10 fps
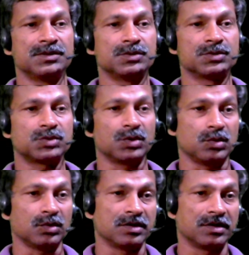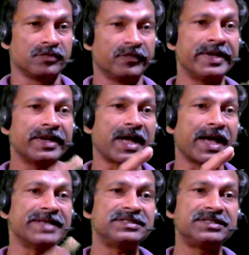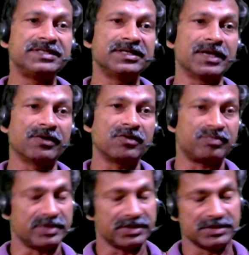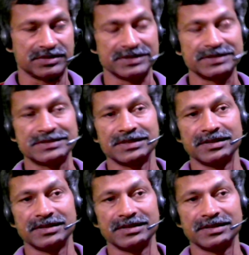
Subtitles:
So when Einstein developed his